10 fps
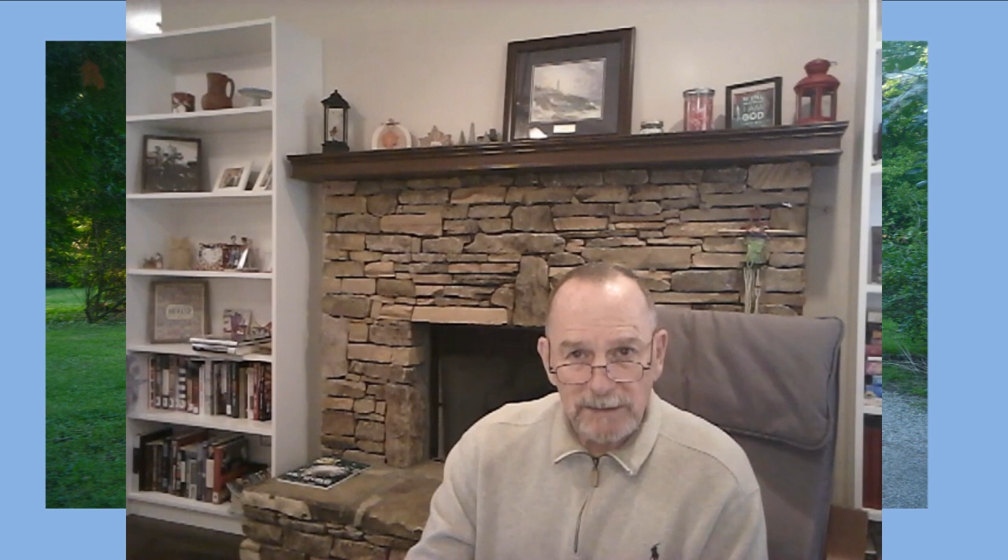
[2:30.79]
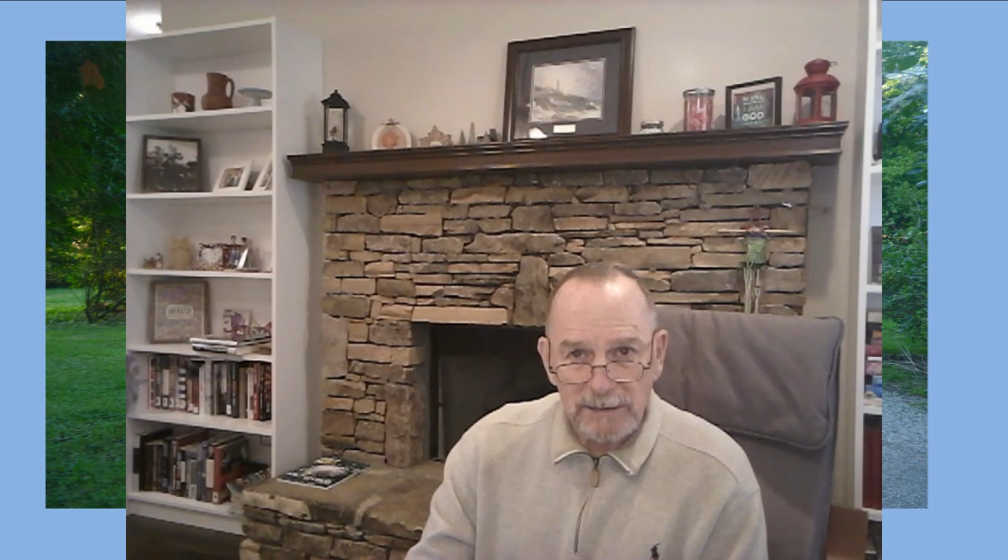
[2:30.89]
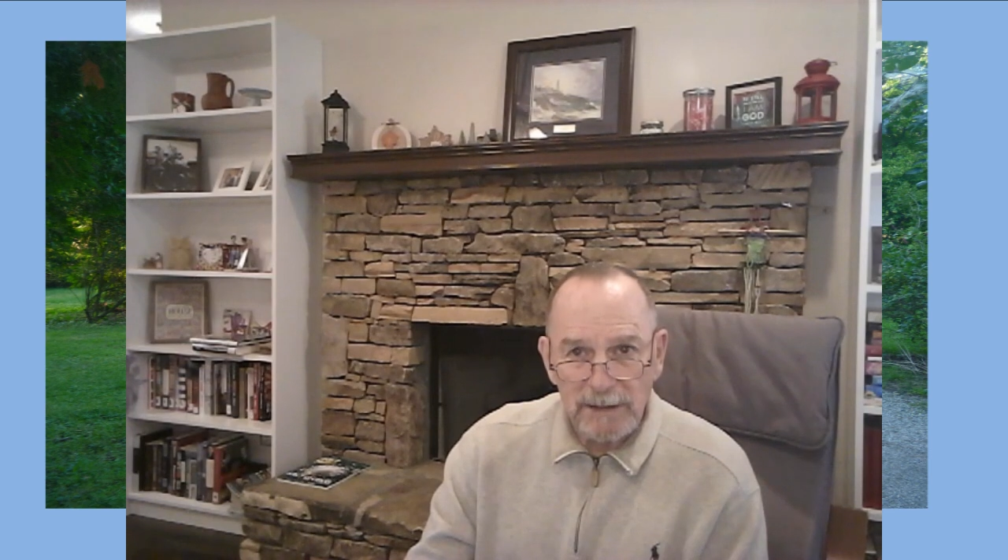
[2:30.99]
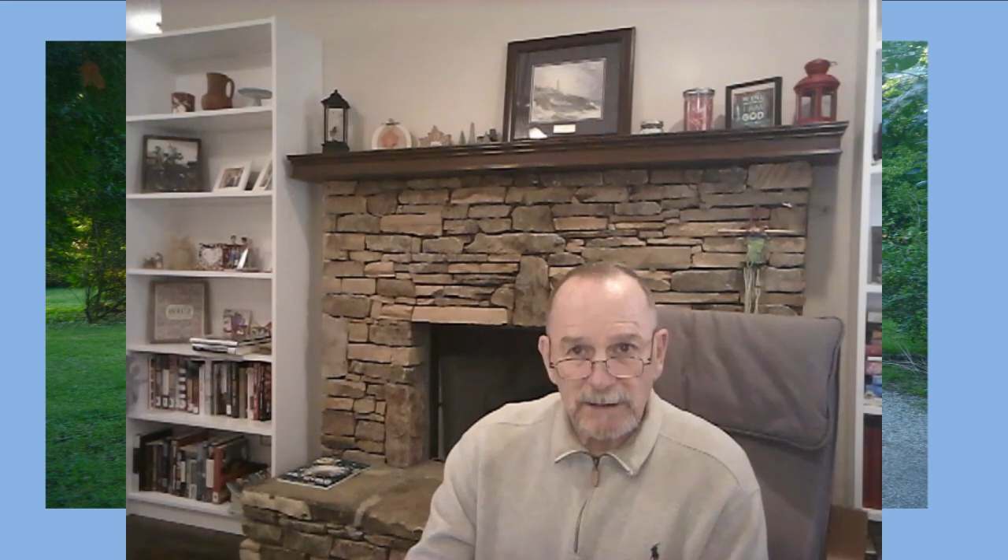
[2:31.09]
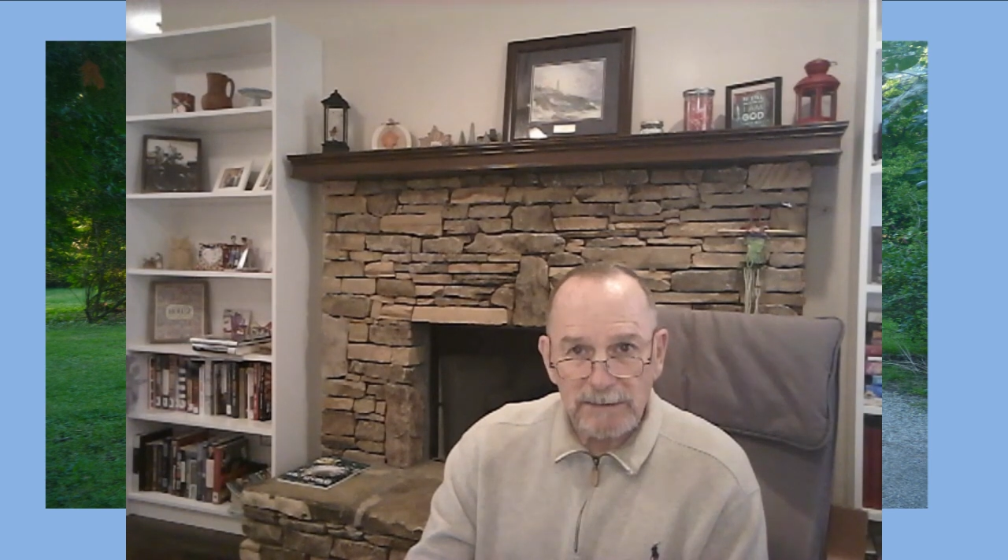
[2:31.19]

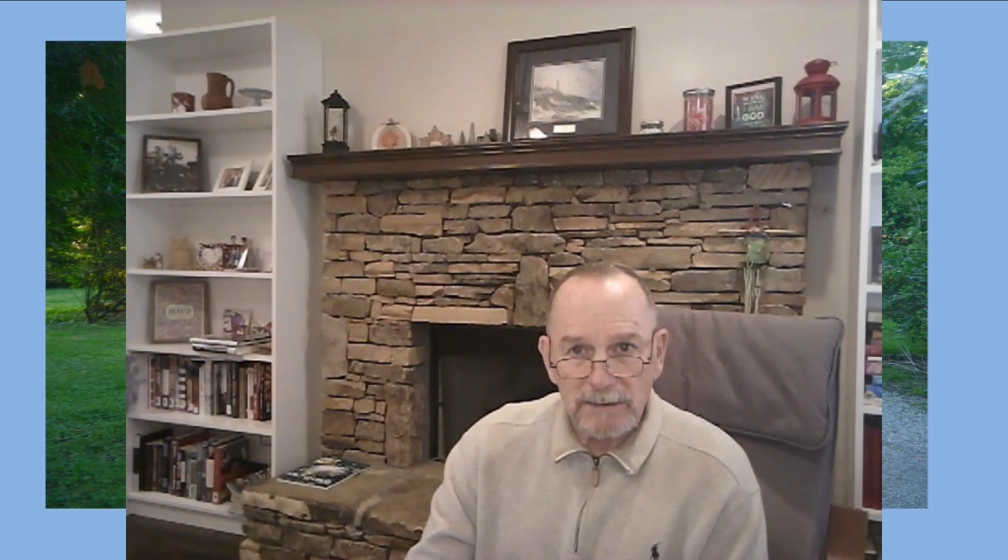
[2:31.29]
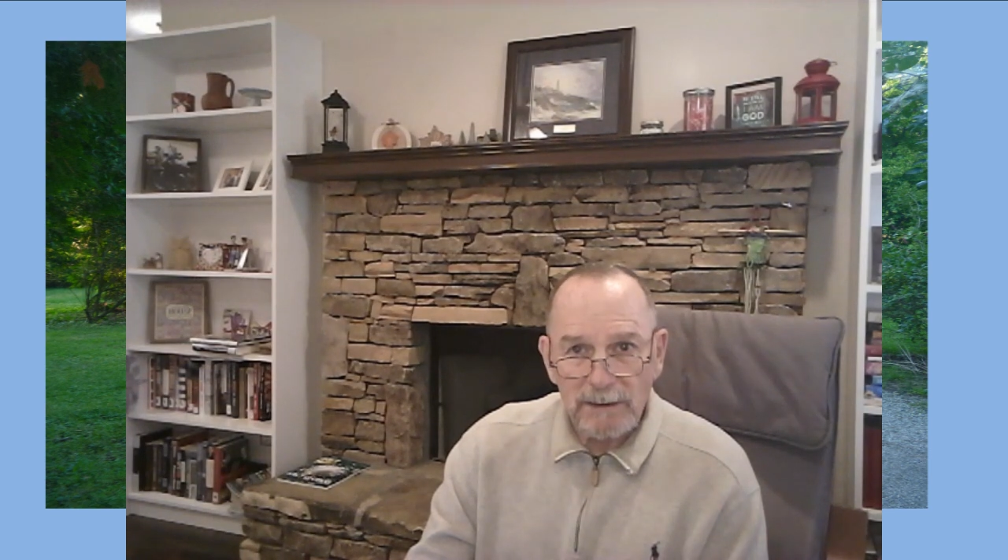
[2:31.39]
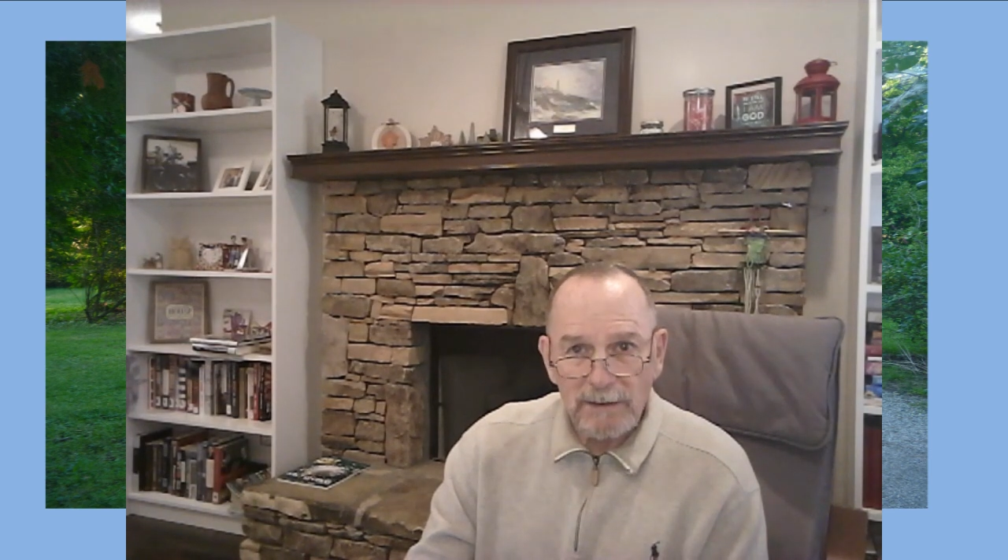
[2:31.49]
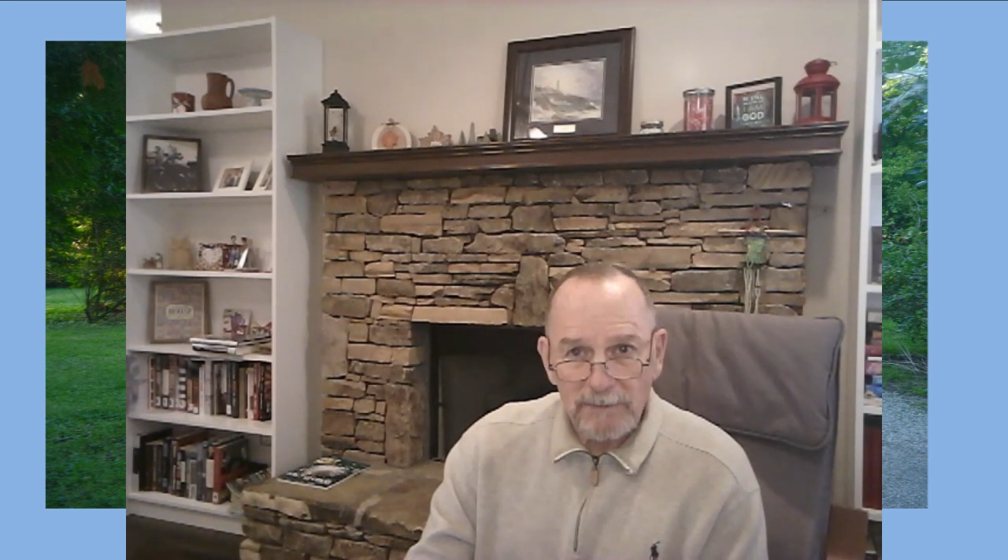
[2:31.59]
States